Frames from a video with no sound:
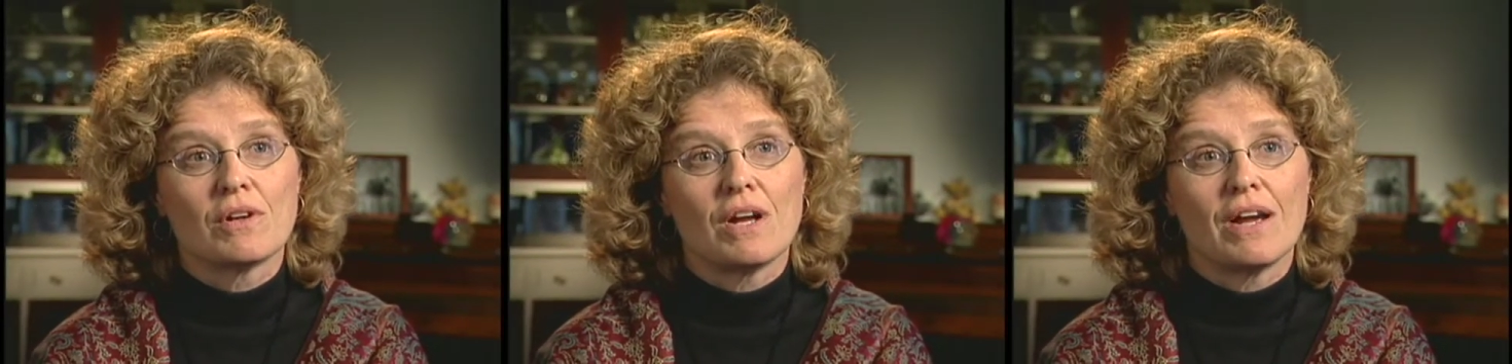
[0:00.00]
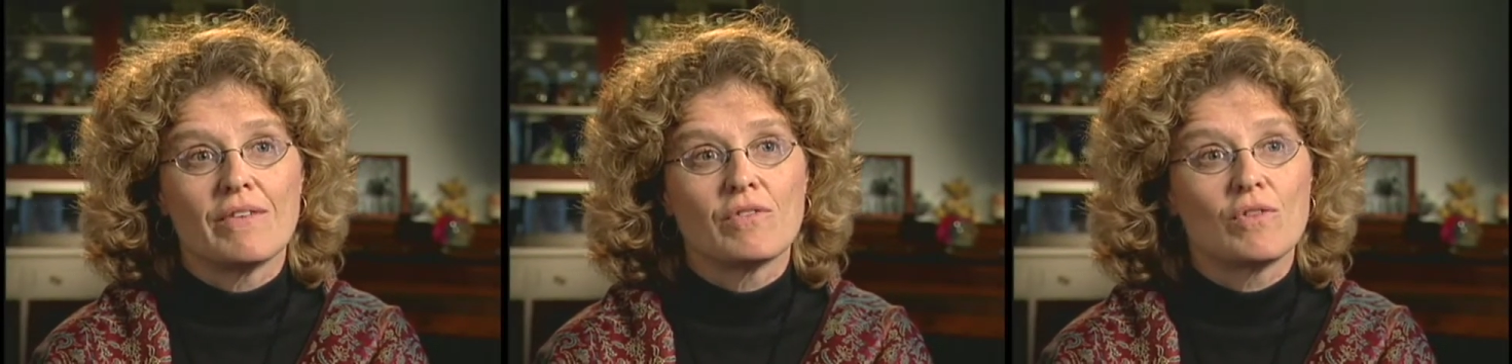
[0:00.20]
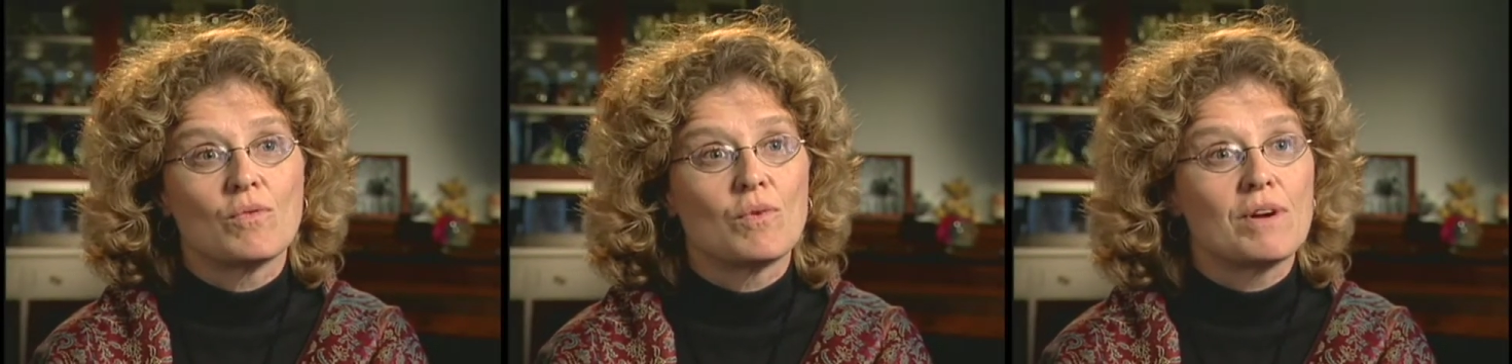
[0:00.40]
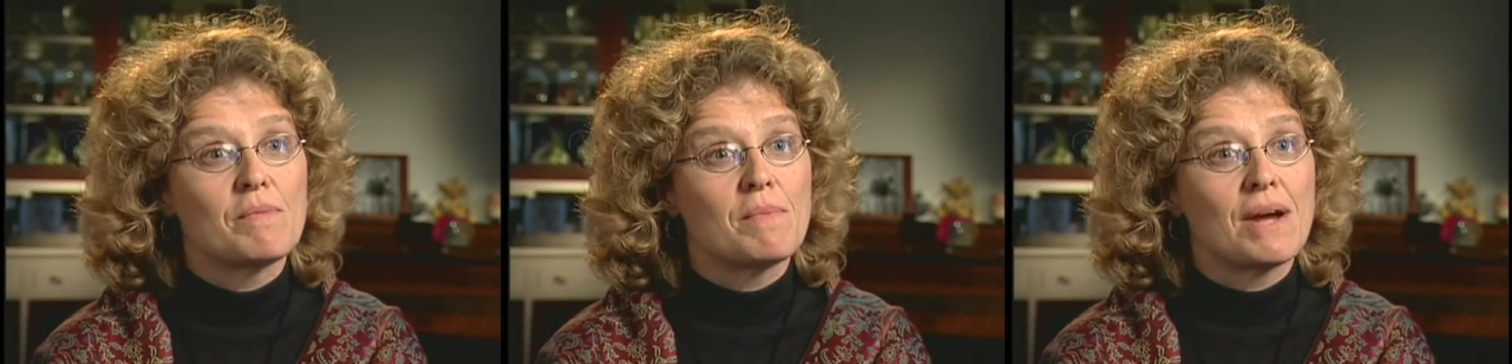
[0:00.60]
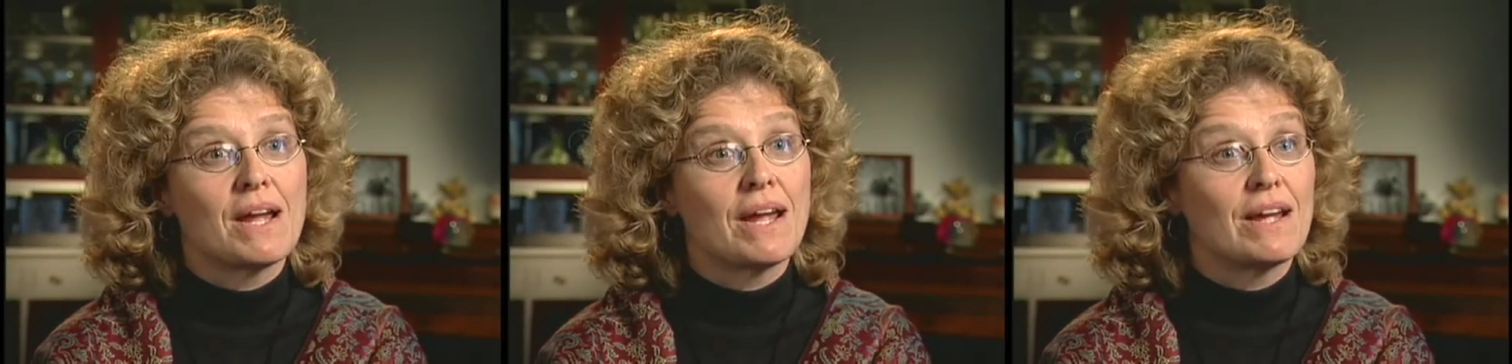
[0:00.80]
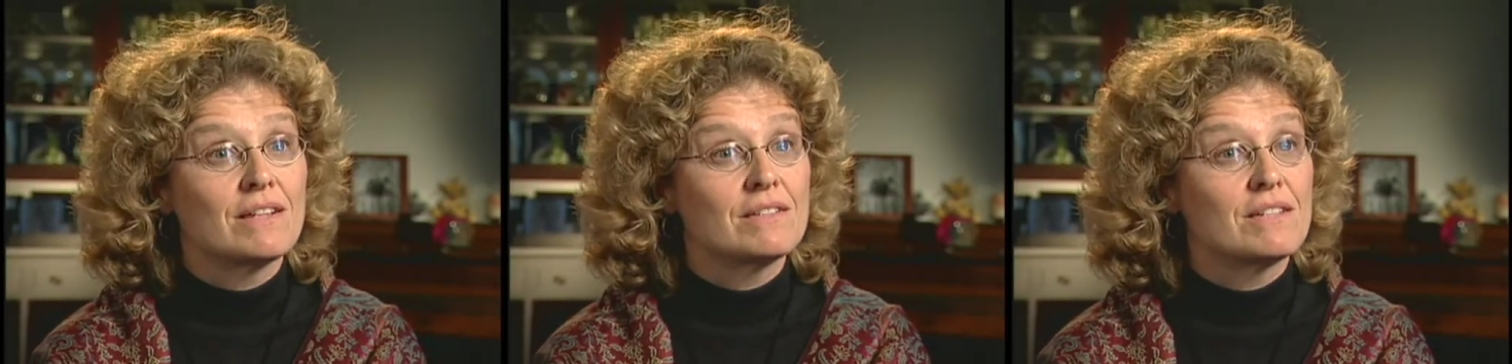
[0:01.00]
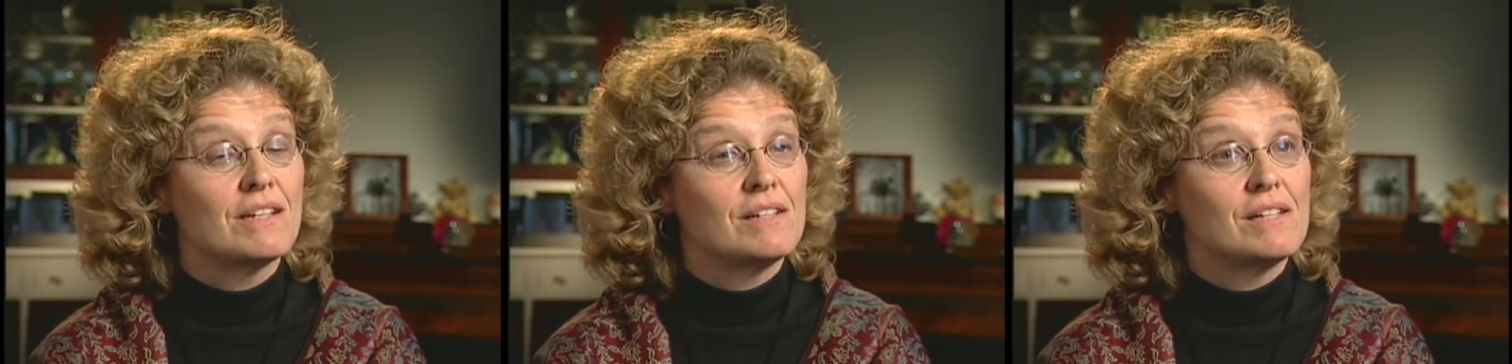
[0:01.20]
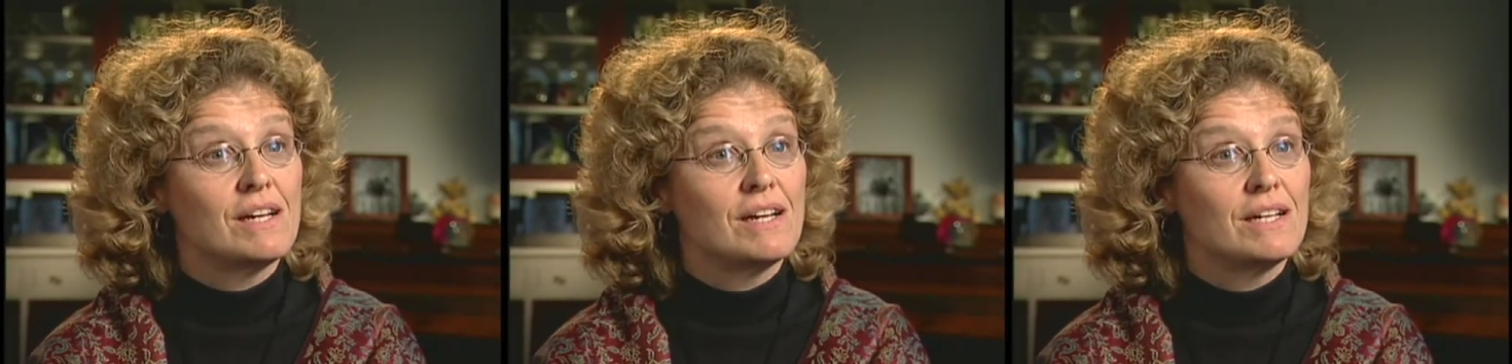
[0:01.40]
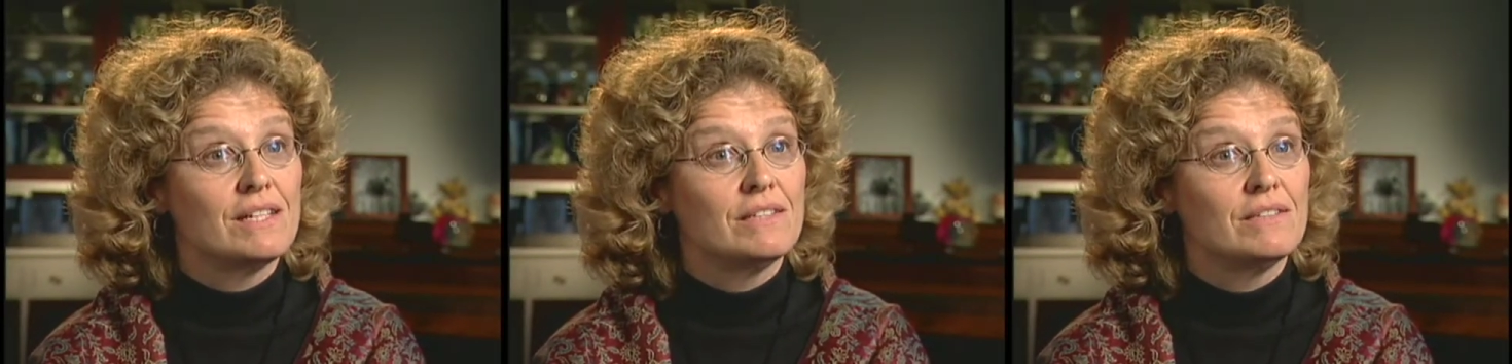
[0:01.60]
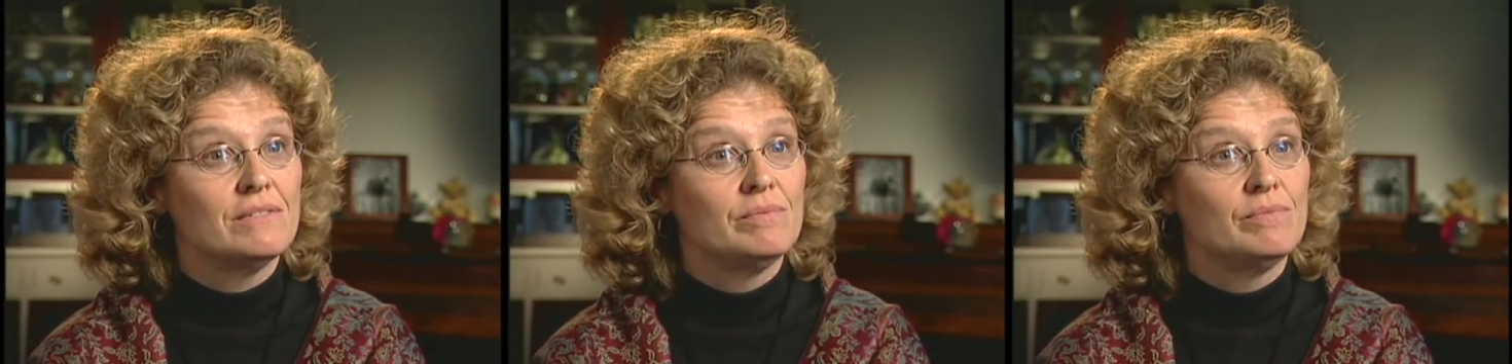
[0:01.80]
after one of my aunts had died.